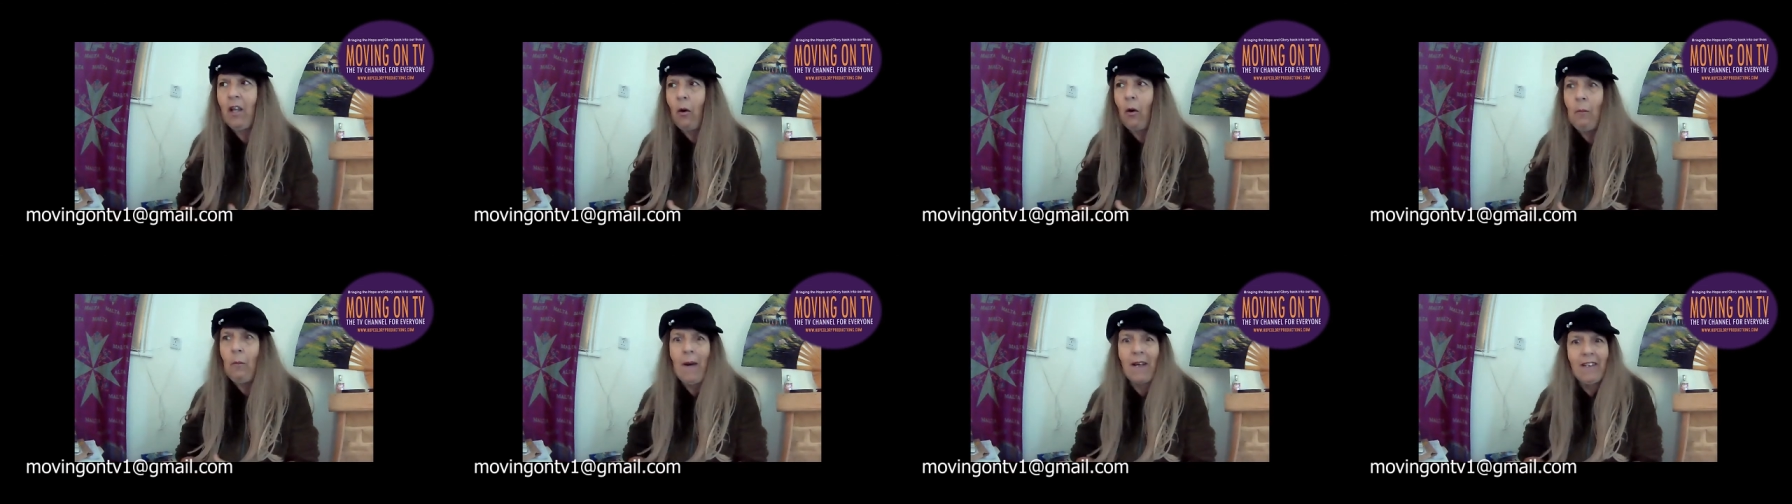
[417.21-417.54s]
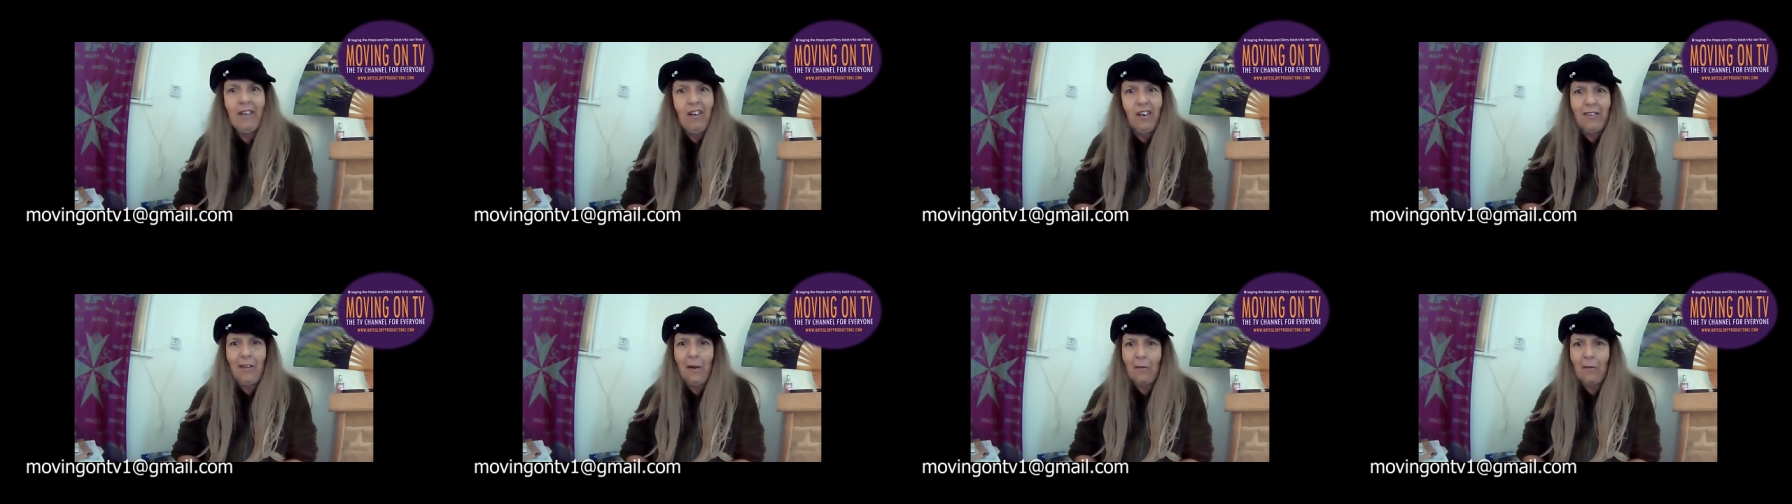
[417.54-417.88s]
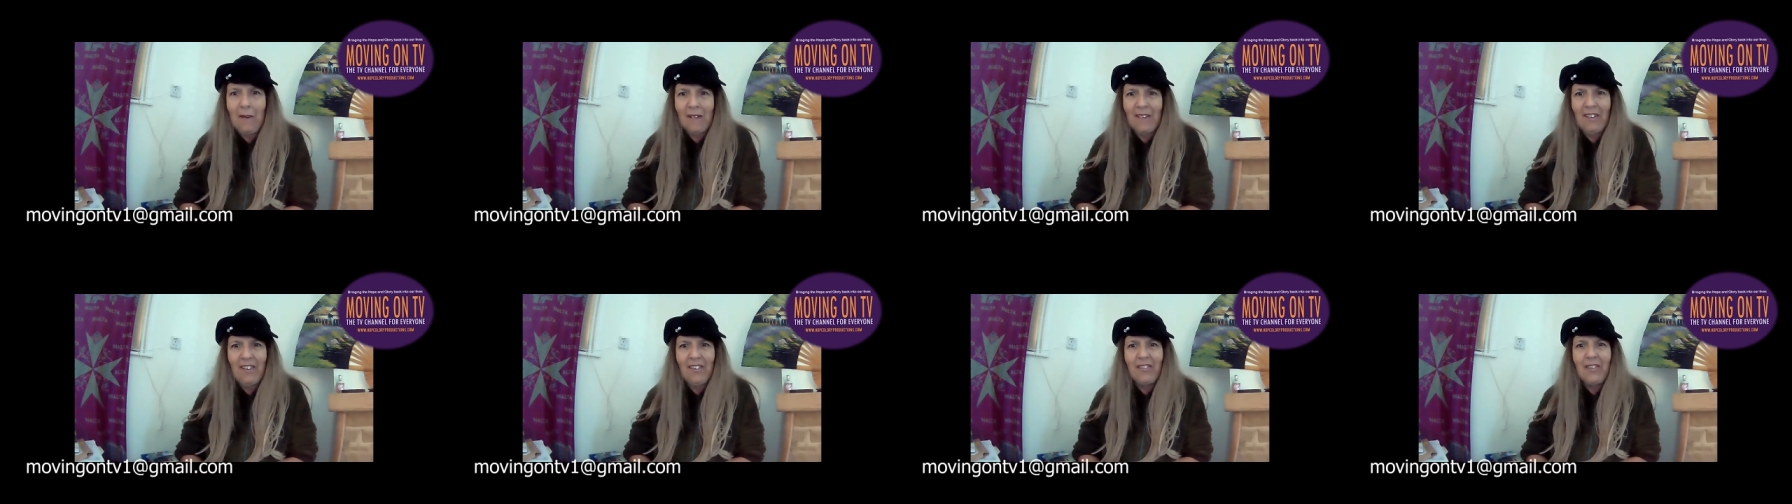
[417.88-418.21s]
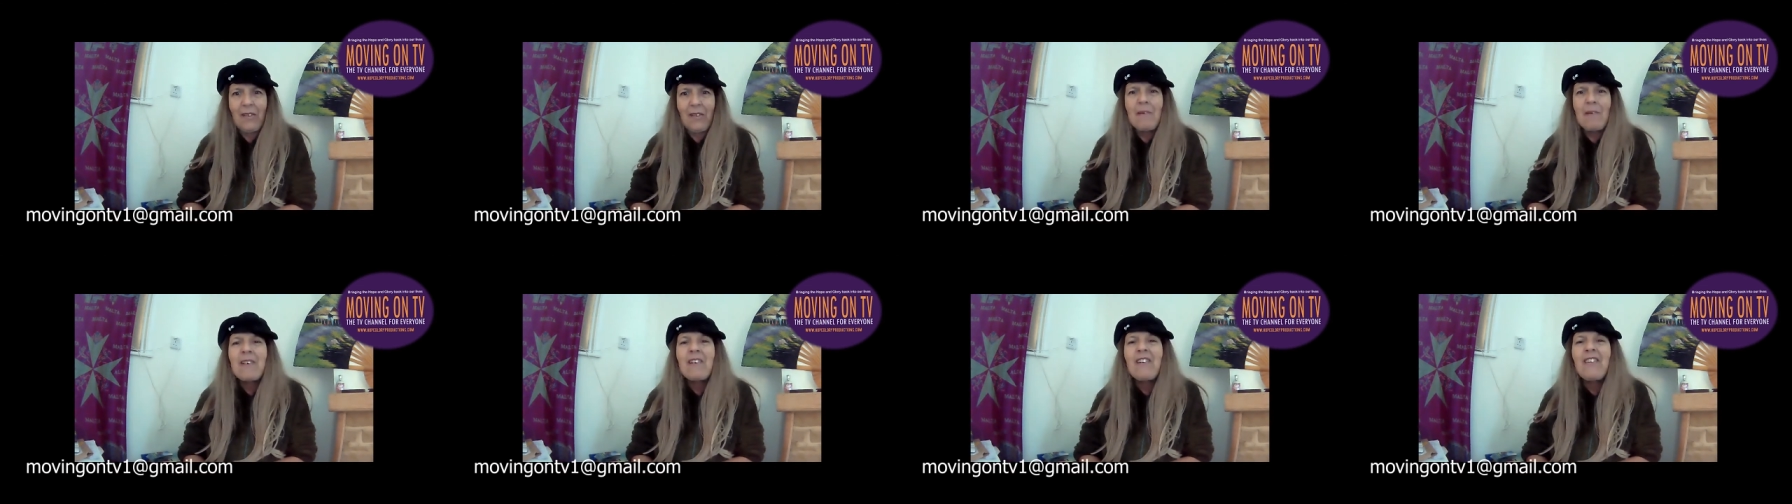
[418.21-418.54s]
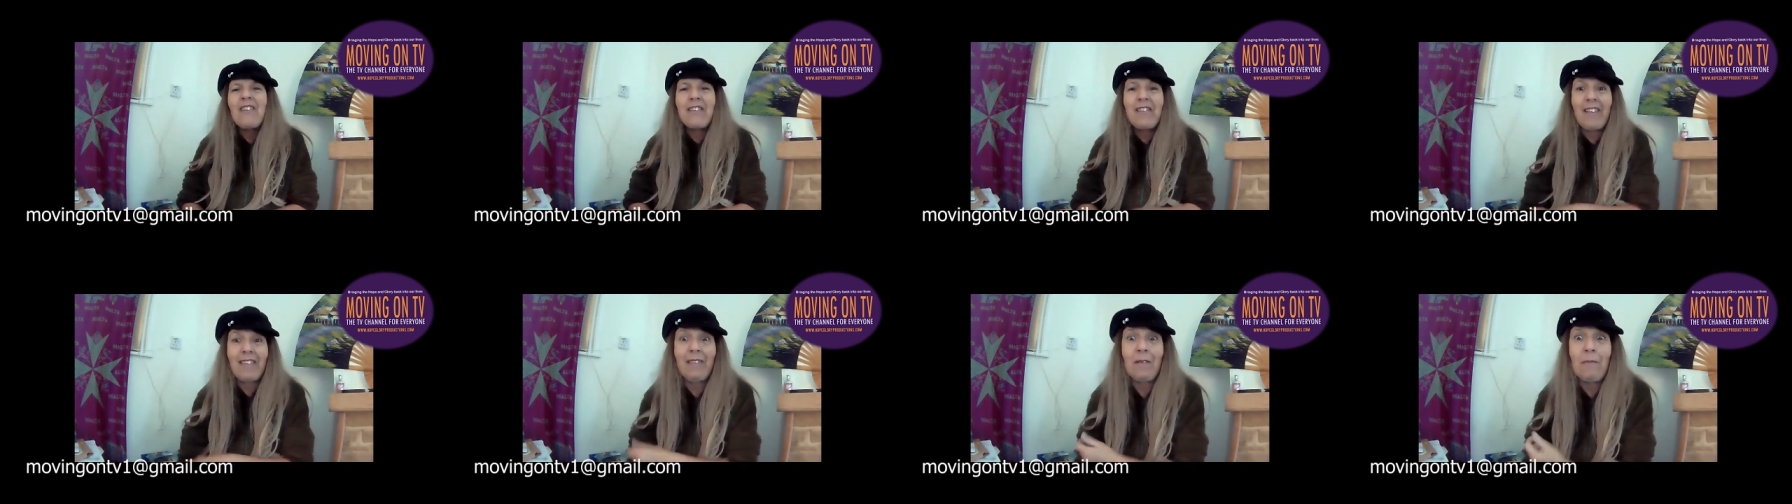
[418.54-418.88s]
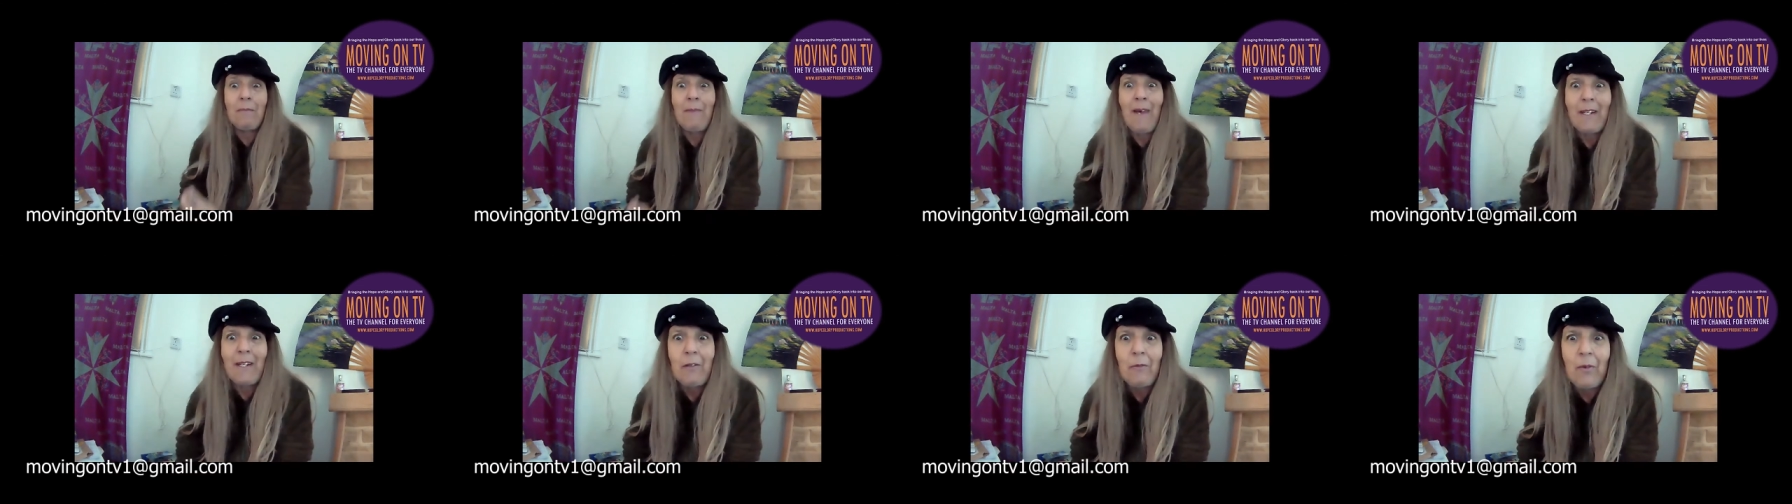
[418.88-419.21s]
Oh, my God, oh, my God, oh, my God. It
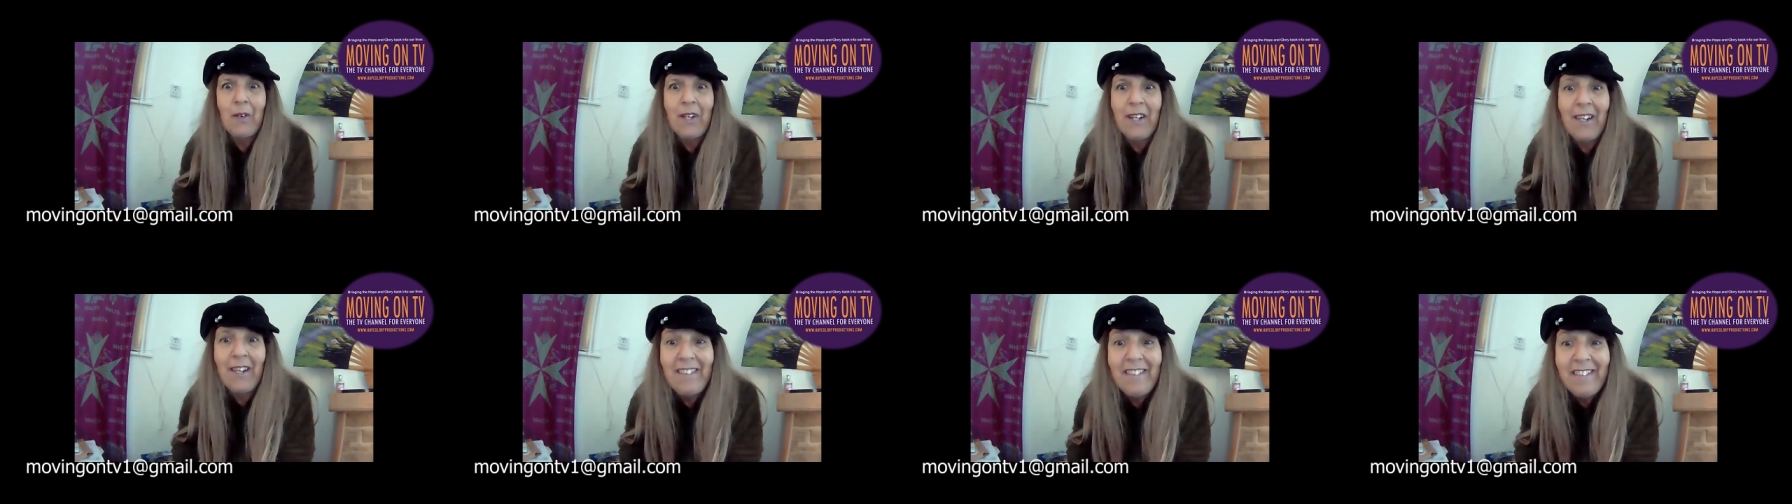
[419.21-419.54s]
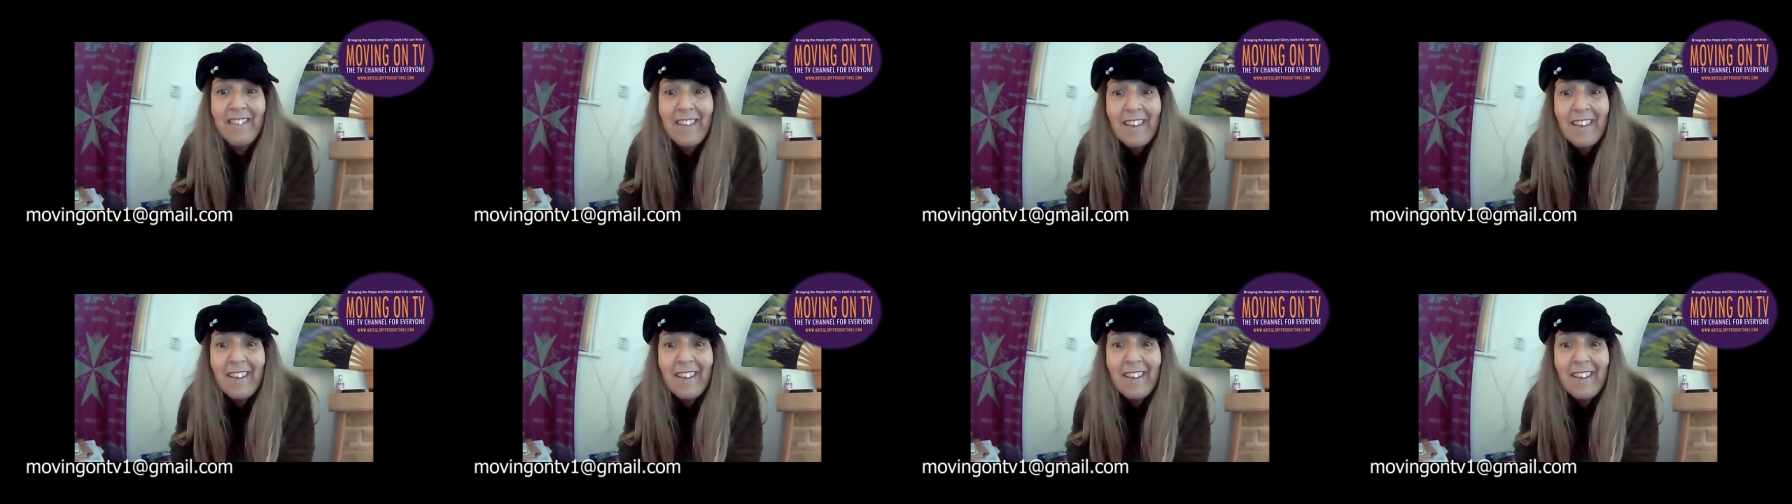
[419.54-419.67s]
doesn't matter what I